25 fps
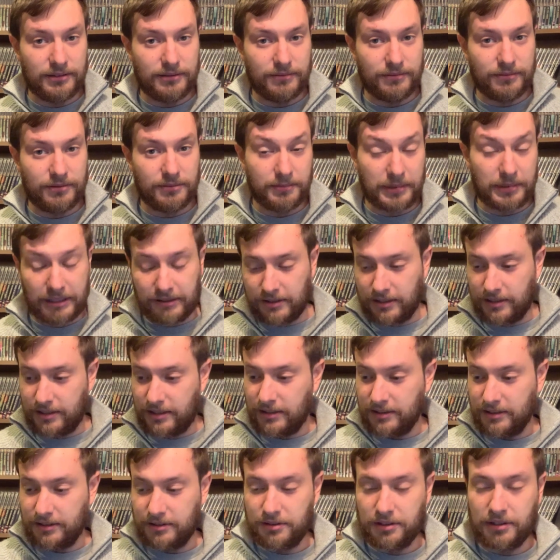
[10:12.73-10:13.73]
from Power of the
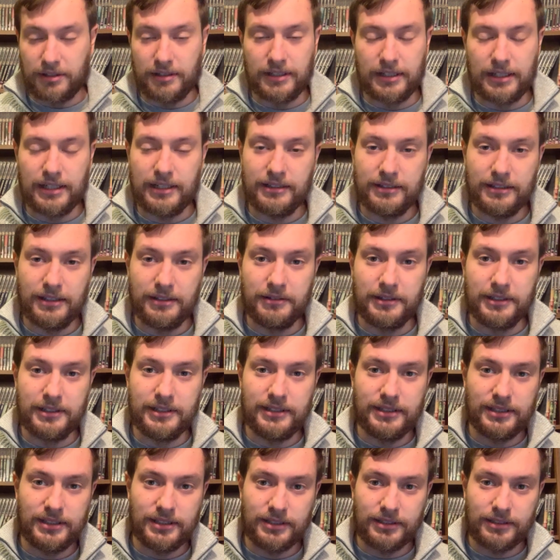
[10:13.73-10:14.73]
Daleks. I'll show you that, here it
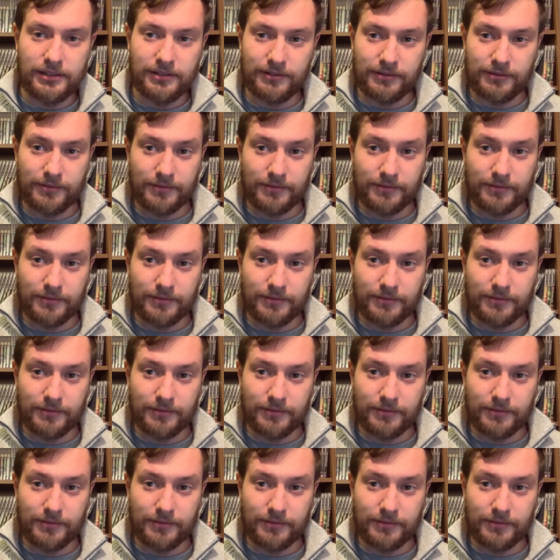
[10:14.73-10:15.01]
is.